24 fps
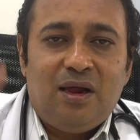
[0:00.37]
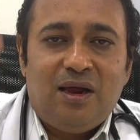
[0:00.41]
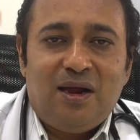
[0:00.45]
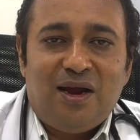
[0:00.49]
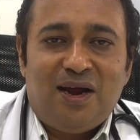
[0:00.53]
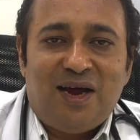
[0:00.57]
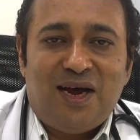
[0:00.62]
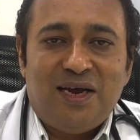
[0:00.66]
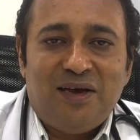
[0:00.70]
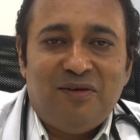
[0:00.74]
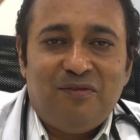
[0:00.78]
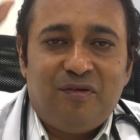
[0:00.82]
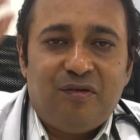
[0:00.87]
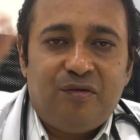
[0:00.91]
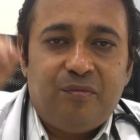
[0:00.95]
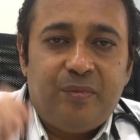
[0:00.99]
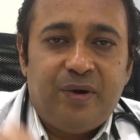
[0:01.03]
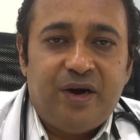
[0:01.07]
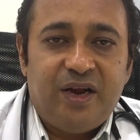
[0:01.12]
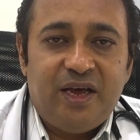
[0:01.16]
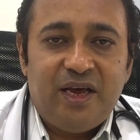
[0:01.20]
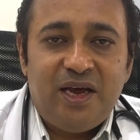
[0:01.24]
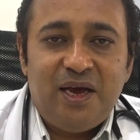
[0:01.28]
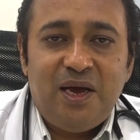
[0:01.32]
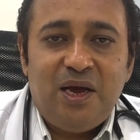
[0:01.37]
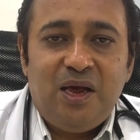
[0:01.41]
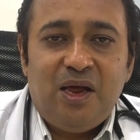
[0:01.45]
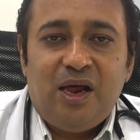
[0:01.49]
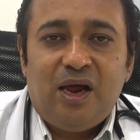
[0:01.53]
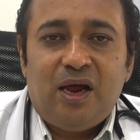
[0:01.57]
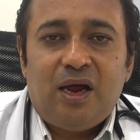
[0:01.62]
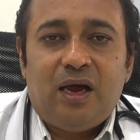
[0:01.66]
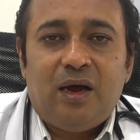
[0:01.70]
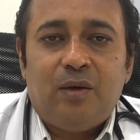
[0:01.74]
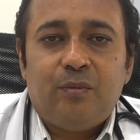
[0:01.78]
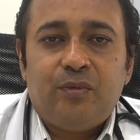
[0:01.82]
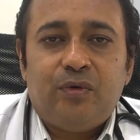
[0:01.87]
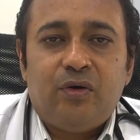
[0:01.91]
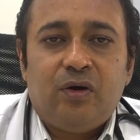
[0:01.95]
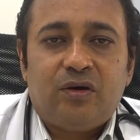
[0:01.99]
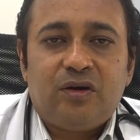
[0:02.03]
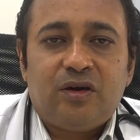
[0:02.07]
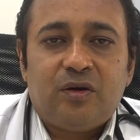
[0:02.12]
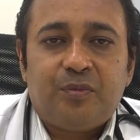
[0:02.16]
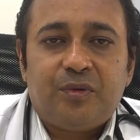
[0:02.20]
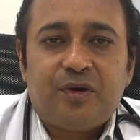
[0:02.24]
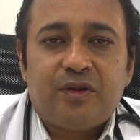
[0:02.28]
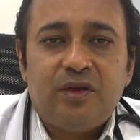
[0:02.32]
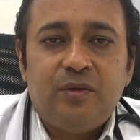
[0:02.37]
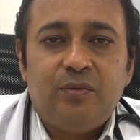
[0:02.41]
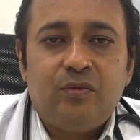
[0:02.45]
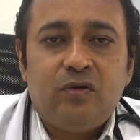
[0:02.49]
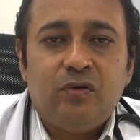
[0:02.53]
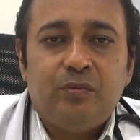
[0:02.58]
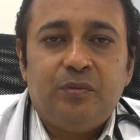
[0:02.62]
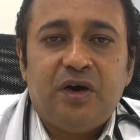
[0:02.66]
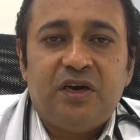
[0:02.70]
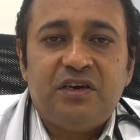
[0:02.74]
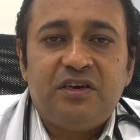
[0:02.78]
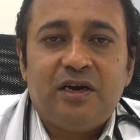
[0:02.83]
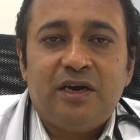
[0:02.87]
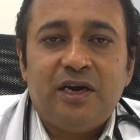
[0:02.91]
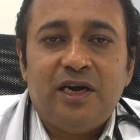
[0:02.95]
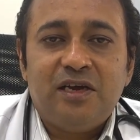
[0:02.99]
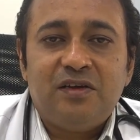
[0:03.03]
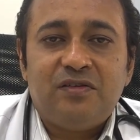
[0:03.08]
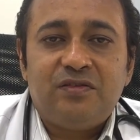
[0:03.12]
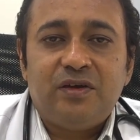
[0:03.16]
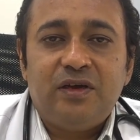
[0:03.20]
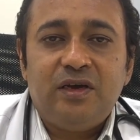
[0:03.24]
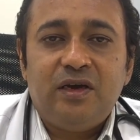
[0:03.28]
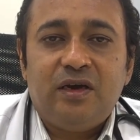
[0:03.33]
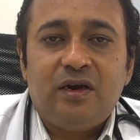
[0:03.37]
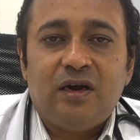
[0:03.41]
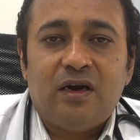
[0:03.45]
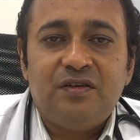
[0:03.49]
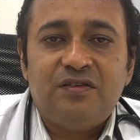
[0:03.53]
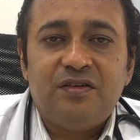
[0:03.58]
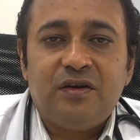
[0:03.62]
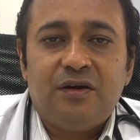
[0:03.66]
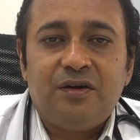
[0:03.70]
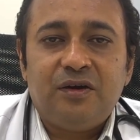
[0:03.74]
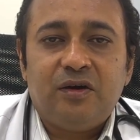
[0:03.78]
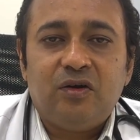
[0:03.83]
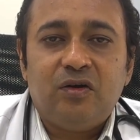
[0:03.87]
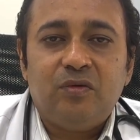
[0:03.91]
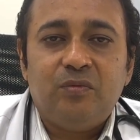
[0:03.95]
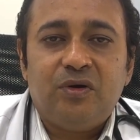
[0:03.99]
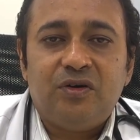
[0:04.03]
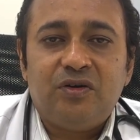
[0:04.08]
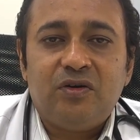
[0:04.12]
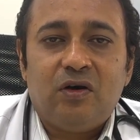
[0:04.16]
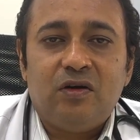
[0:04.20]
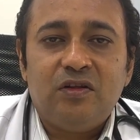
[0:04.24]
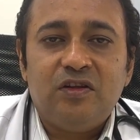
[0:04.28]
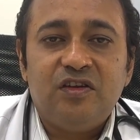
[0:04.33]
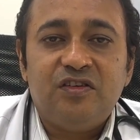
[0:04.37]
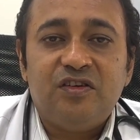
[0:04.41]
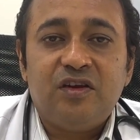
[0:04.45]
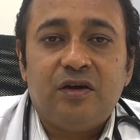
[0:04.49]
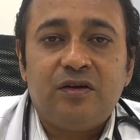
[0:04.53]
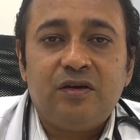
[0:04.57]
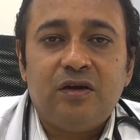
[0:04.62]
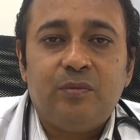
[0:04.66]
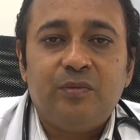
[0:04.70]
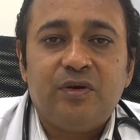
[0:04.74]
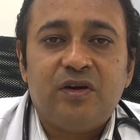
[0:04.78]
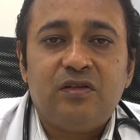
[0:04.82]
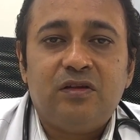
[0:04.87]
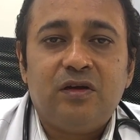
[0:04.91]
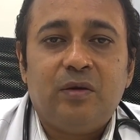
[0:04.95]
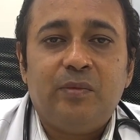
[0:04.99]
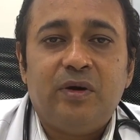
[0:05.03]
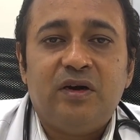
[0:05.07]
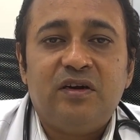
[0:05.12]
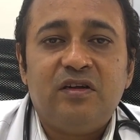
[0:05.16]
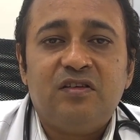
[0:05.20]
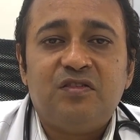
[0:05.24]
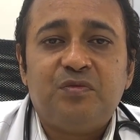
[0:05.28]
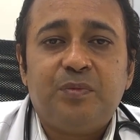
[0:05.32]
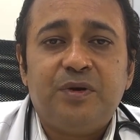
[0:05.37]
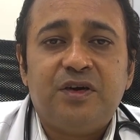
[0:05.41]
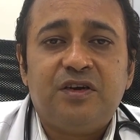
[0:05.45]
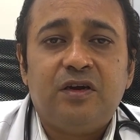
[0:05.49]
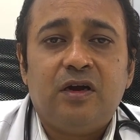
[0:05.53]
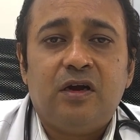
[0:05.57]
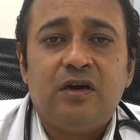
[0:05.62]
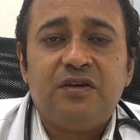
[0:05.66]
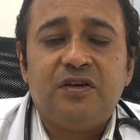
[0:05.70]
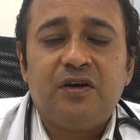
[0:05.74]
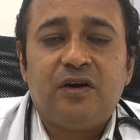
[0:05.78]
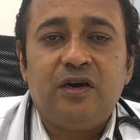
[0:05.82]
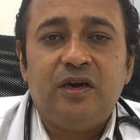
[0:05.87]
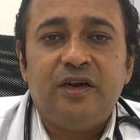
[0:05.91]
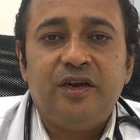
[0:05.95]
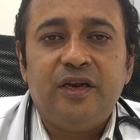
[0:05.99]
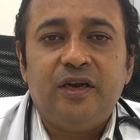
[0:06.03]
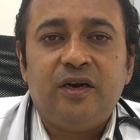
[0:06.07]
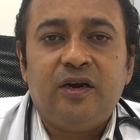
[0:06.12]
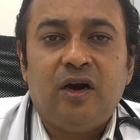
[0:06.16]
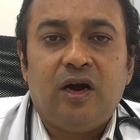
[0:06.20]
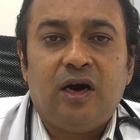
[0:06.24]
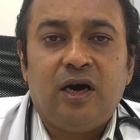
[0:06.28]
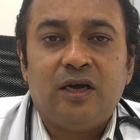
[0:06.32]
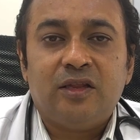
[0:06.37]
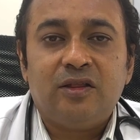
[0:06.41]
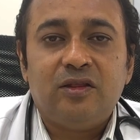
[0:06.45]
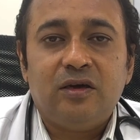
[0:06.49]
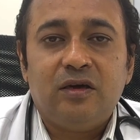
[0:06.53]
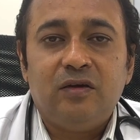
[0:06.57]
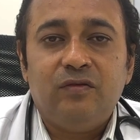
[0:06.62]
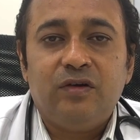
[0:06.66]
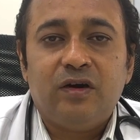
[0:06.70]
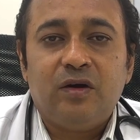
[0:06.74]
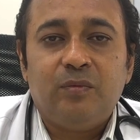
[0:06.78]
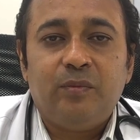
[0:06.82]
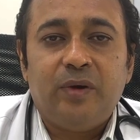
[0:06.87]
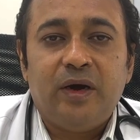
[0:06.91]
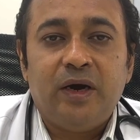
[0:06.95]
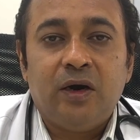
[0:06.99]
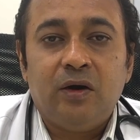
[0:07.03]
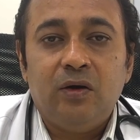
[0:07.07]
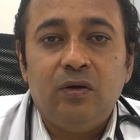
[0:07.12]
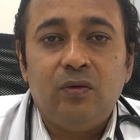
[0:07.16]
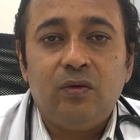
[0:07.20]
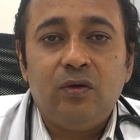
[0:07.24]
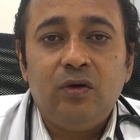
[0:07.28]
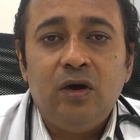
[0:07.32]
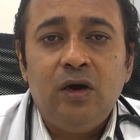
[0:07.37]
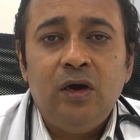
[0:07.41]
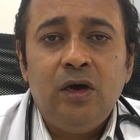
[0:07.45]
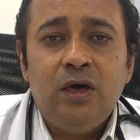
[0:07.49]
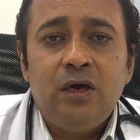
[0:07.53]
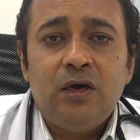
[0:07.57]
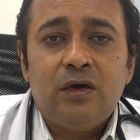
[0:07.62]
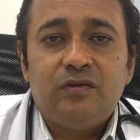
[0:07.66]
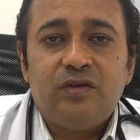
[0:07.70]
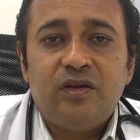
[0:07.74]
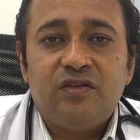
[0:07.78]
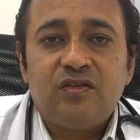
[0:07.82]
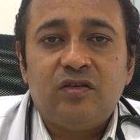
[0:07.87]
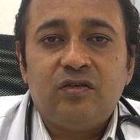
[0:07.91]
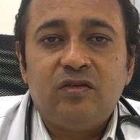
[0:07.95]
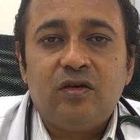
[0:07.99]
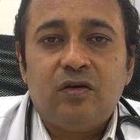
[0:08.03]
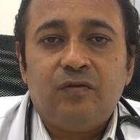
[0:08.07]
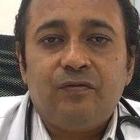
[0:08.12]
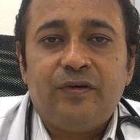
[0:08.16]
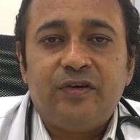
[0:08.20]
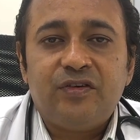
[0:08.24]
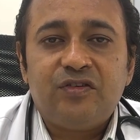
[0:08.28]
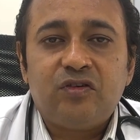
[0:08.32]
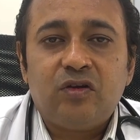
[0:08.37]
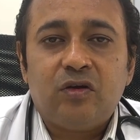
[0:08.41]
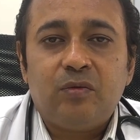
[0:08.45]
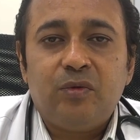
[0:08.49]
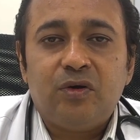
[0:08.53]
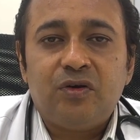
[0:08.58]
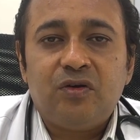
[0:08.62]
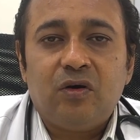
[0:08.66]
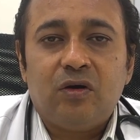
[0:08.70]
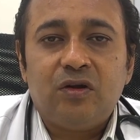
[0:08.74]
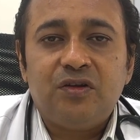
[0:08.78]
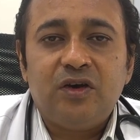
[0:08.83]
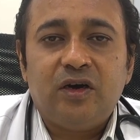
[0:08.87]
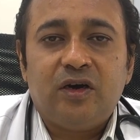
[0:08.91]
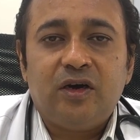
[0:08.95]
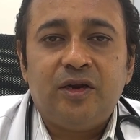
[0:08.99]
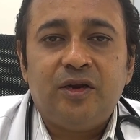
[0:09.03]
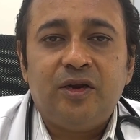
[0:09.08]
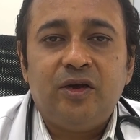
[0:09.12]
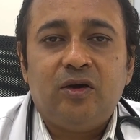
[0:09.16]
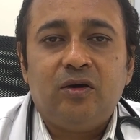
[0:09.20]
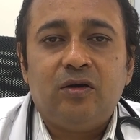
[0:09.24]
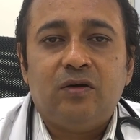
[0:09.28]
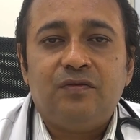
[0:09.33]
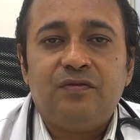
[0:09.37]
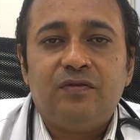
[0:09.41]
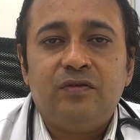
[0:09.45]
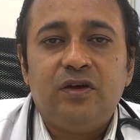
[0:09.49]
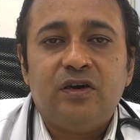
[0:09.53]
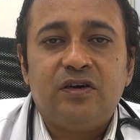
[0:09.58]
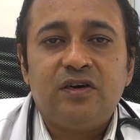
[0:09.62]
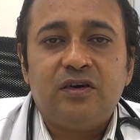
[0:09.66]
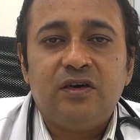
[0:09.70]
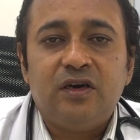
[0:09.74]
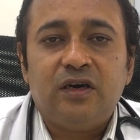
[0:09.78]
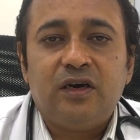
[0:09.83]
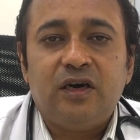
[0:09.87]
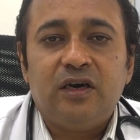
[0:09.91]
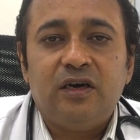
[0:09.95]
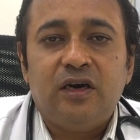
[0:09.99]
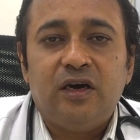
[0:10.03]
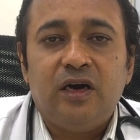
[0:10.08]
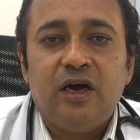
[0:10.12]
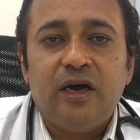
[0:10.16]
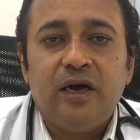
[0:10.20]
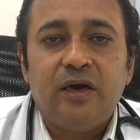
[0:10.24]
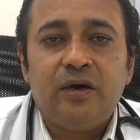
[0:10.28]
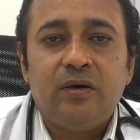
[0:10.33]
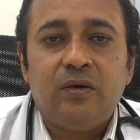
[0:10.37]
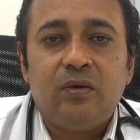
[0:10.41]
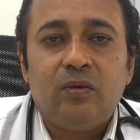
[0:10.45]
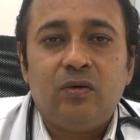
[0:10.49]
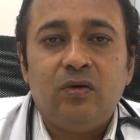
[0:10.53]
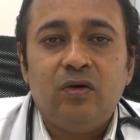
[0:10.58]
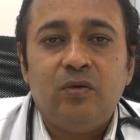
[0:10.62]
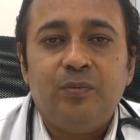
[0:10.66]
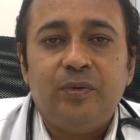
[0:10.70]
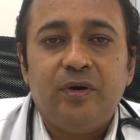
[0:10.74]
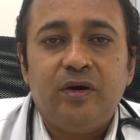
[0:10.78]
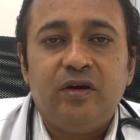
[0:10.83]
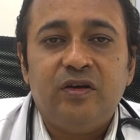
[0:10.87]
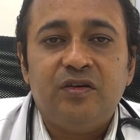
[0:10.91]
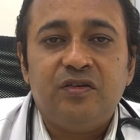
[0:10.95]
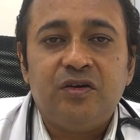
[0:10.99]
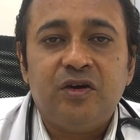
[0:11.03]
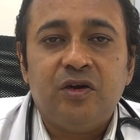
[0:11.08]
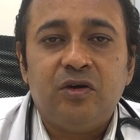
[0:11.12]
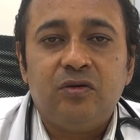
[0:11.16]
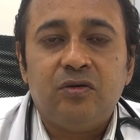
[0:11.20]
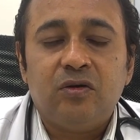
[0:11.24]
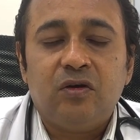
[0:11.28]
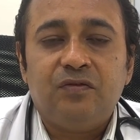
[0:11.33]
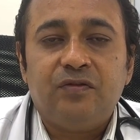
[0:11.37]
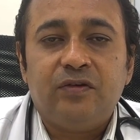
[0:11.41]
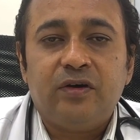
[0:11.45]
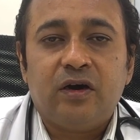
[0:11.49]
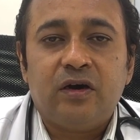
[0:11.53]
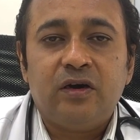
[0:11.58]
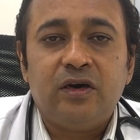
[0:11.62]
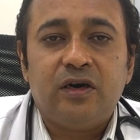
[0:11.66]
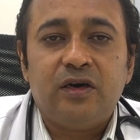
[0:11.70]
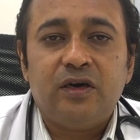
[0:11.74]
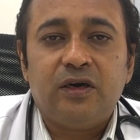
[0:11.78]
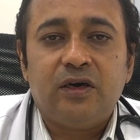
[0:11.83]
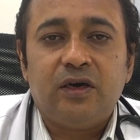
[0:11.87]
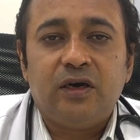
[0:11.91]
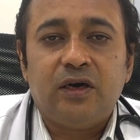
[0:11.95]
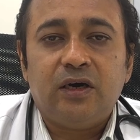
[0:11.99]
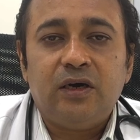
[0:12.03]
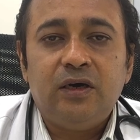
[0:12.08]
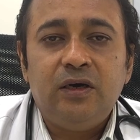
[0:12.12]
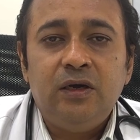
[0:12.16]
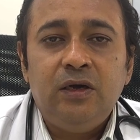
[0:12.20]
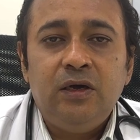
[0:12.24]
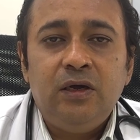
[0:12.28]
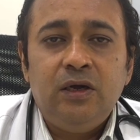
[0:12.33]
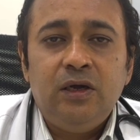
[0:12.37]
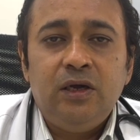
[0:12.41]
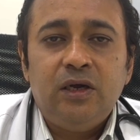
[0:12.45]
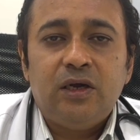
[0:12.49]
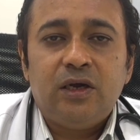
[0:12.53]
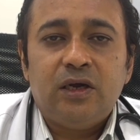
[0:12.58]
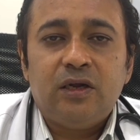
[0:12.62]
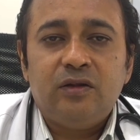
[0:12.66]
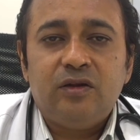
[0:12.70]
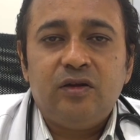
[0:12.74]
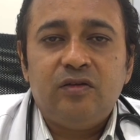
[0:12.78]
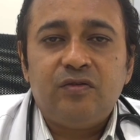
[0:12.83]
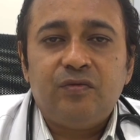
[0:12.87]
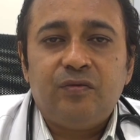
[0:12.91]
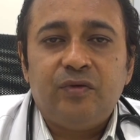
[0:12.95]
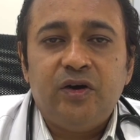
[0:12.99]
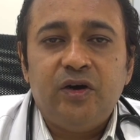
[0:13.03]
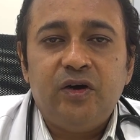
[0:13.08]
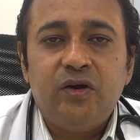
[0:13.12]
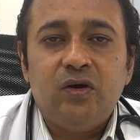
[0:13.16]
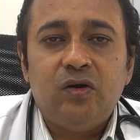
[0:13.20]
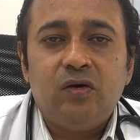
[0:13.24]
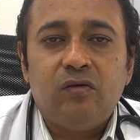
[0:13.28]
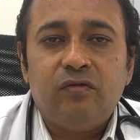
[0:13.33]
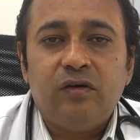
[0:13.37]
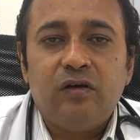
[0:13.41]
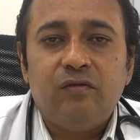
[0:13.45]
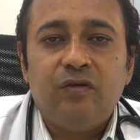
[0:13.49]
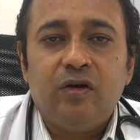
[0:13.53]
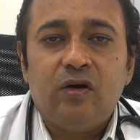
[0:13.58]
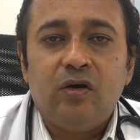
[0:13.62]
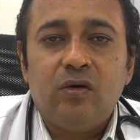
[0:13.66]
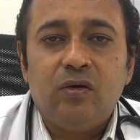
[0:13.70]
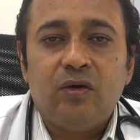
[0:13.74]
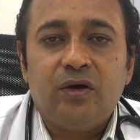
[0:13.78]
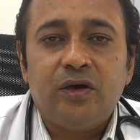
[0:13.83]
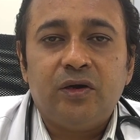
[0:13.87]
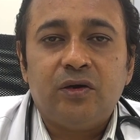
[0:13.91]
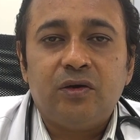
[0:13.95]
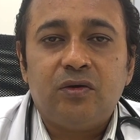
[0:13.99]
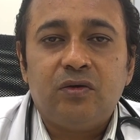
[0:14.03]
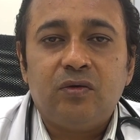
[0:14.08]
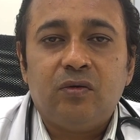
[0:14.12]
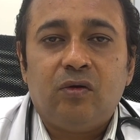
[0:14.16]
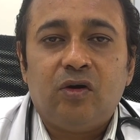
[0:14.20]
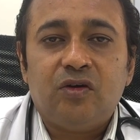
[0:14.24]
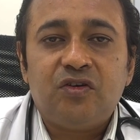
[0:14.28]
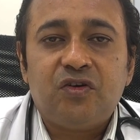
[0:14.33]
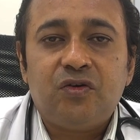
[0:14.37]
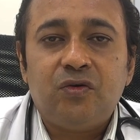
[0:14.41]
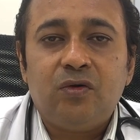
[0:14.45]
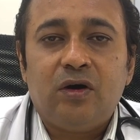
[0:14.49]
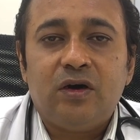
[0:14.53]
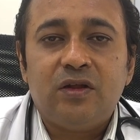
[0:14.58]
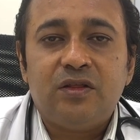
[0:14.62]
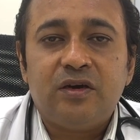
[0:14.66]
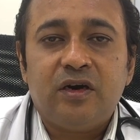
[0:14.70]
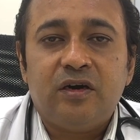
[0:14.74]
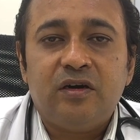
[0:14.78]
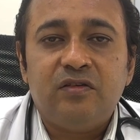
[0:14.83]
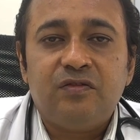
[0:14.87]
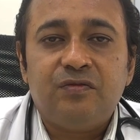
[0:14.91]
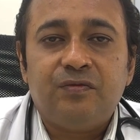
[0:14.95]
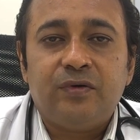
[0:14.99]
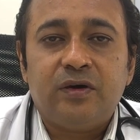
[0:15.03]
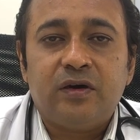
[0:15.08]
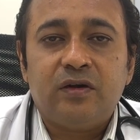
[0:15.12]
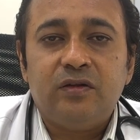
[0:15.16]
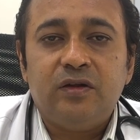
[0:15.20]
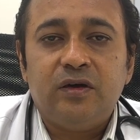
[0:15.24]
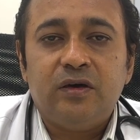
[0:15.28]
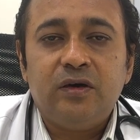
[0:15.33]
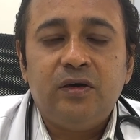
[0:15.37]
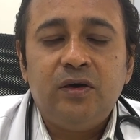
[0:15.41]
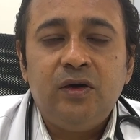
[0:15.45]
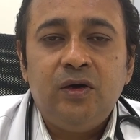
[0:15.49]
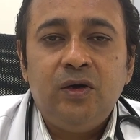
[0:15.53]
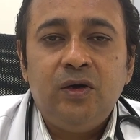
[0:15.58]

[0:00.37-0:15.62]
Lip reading: Hi everybody, I am Dr. Pradeep Kumar Shenoy, consultant rheumatologist at Amrita Multispecialty Clinic, Kattavaram, Mangalore. This is the first rheumatology clinic of Dakshina Kannada and Udupi district of Karnataka. In this video, we will look into osteoarthritis further.